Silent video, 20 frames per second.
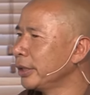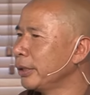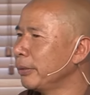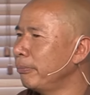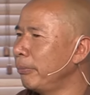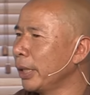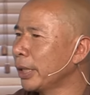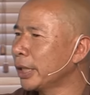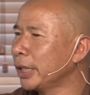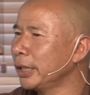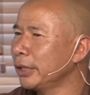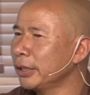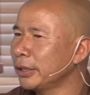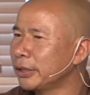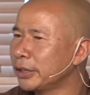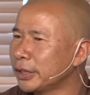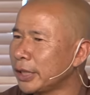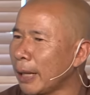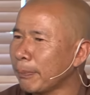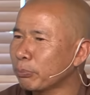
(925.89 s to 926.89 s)
making
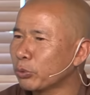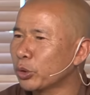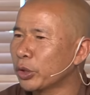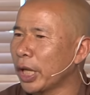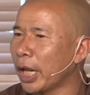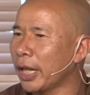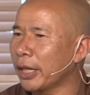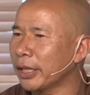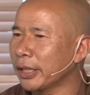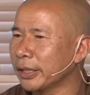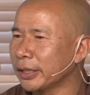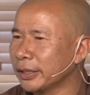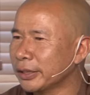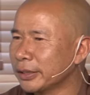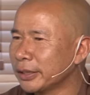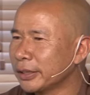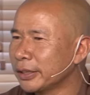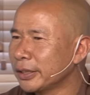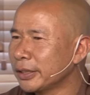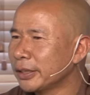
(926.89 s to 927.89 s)
step together,
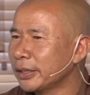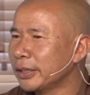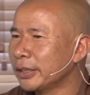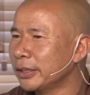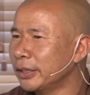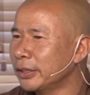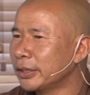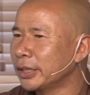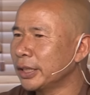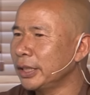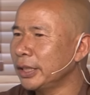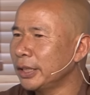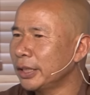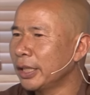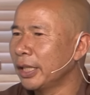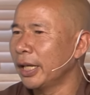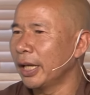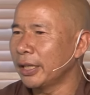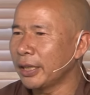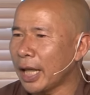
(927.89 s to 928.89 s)
you see?
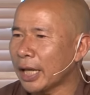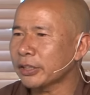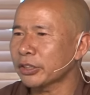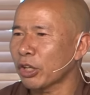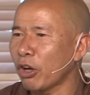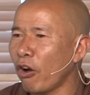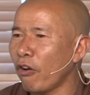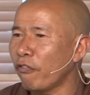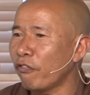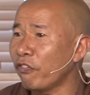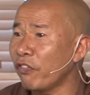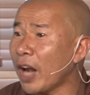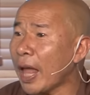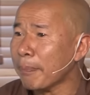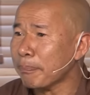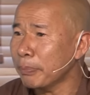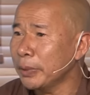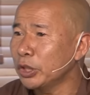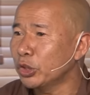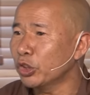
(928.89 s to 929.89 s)
And that's called
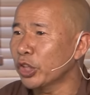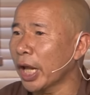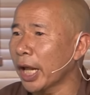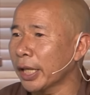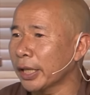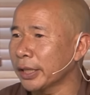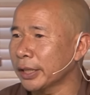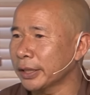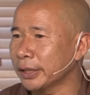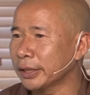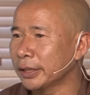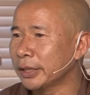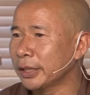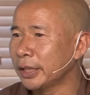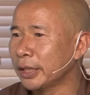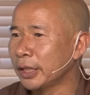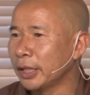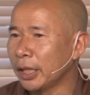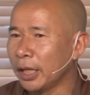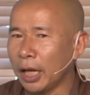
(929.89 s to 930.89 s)
flapping together.
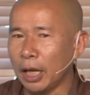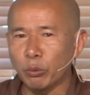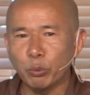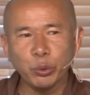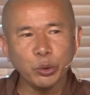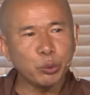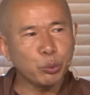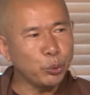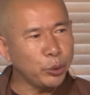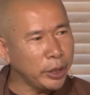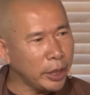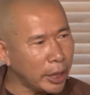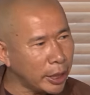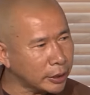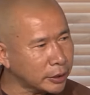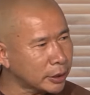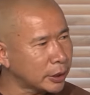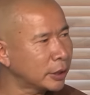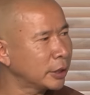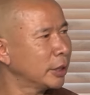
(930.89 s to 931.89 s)
And we
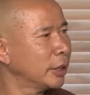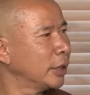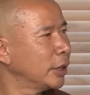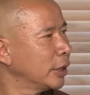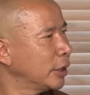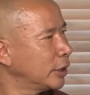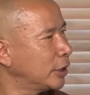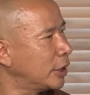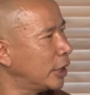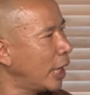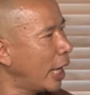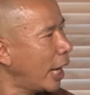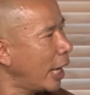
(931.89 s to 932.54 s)
create the